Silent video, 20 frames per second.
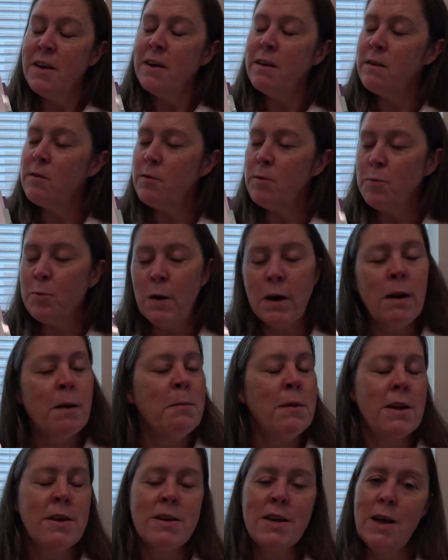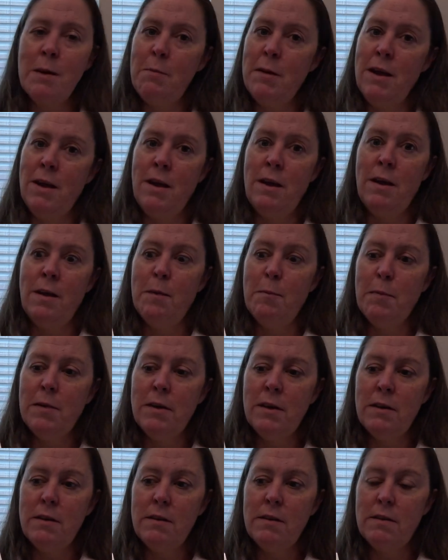I swear I'm not type A,
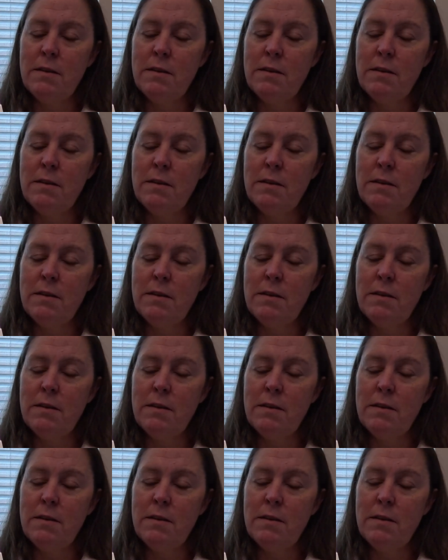but